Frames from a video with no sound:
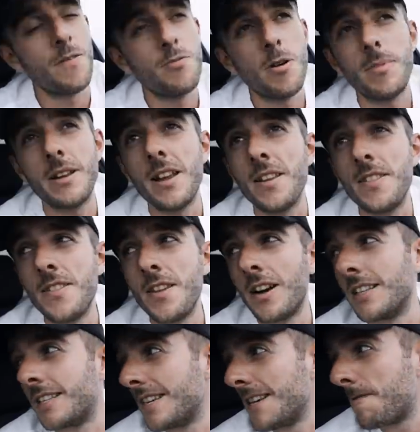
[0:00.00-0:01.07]
I've probably done
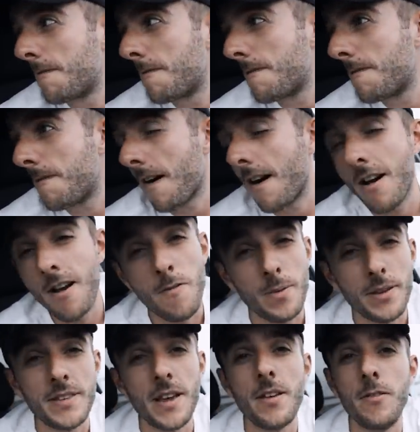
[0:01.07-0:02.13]

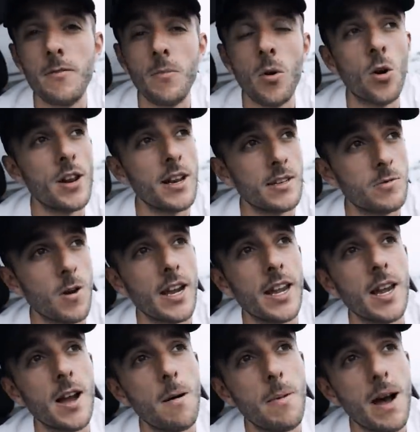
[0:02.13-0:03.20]
95% of mornings
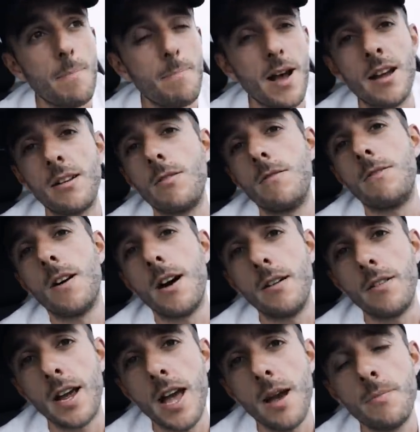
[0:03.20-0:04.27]
waking up bang on
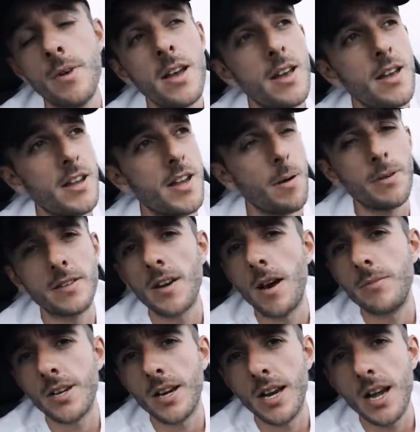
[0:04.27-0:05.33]
5 a.m. A couple of
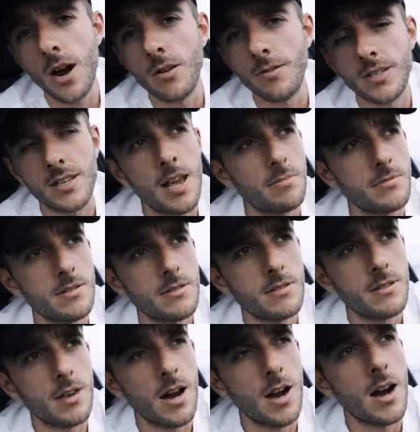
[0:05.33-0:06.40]
times I overslept
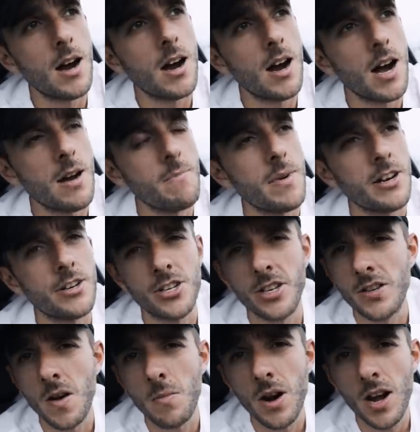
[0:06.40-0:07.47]
and managed
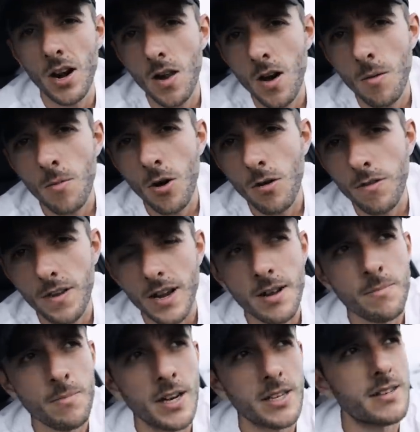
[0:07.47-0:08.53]
to turn my alarm off
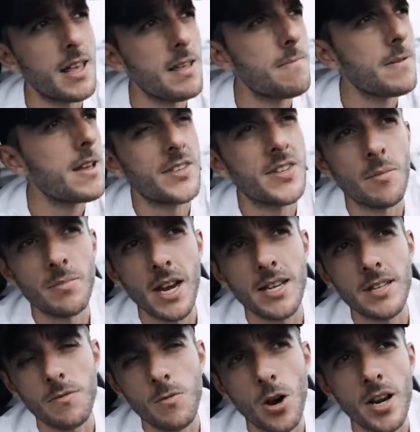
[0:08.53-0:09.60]
in my sleep. Some
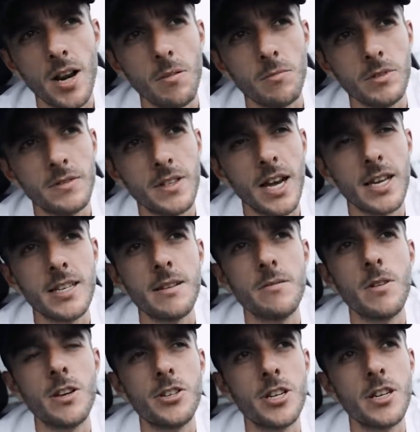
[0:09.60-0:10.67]
days I've woken up with Daisy
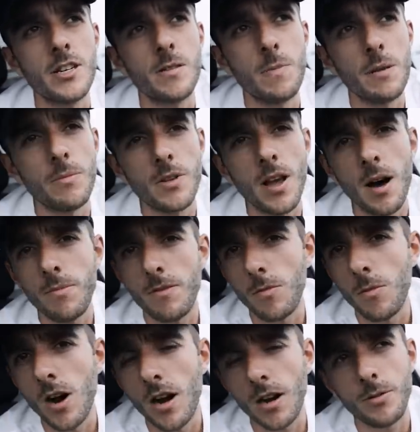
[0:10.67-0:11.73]
when she's been up for
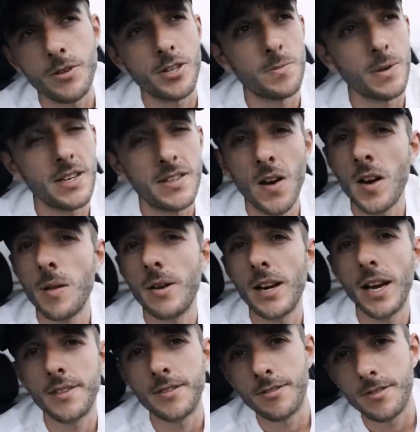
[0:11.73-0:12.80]
work, which has been a tiny bit
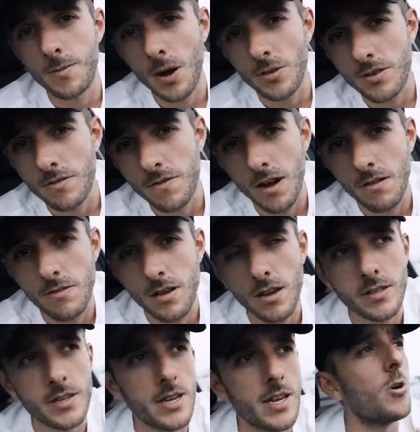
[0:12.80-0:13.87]
later as well, so
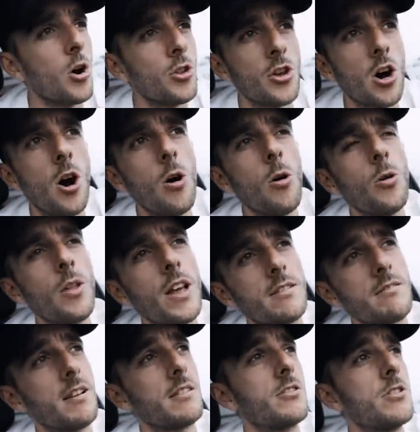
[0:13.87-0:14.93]
5:30. But on the whole,
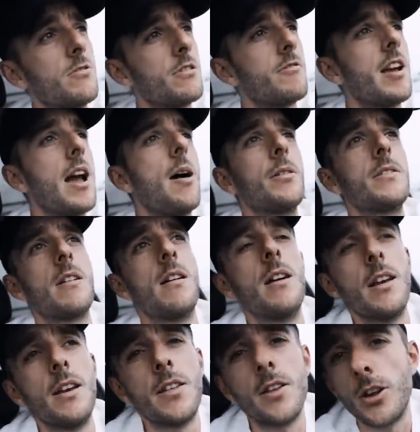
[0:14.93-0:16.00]
that's like 2 or 3 hours
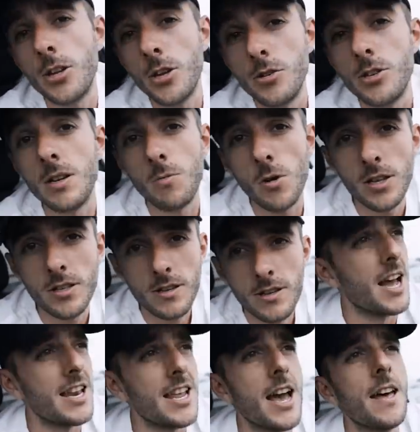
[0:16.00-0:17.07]
earlier than I usually would.
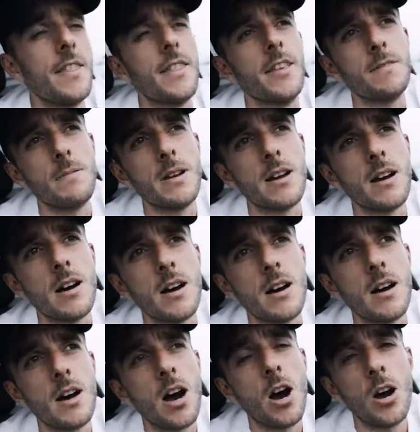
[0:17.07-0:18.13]
And yeah, there's been
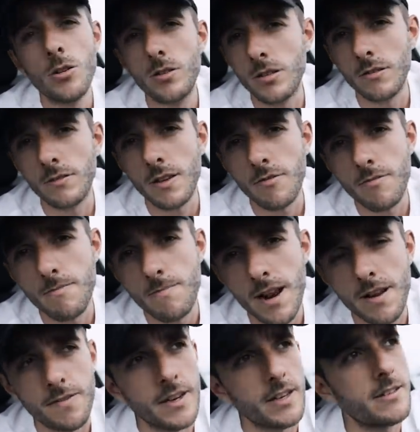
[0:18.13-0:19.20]
a host of different
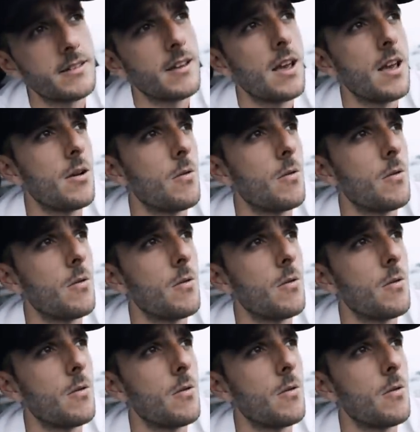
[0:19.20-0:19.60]
benefits.